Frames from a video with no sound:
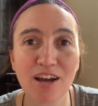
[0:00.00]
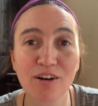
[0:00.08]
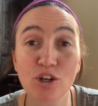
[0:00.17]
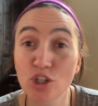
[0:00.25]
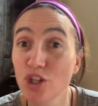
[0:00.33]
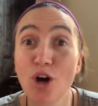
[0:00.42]

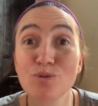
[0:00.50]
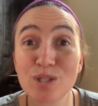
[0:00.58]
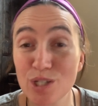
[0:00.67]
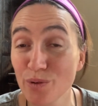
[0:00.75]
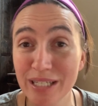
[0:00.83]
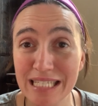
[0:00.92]
close
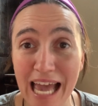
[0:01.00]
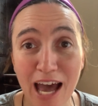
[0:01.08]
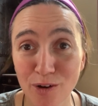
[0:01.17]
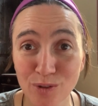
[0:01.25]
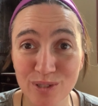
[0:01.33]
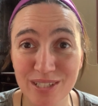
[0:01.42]
to his
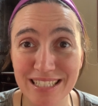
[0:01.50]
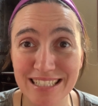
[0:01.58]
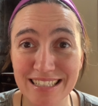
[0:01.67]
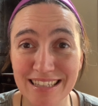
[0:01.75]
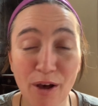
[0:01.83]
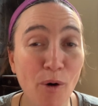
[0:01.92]
house,
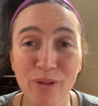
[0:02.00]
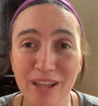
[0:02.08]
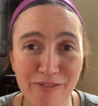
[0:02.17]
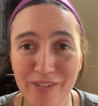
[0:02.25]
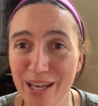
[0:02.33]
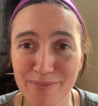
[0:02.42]
the Holy
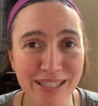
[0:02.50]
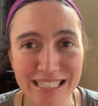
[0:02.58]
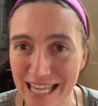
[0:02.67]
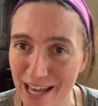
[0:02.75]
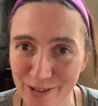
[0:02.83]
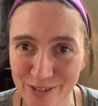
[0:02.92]
Family's
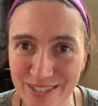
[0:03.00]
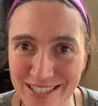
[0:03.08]
house.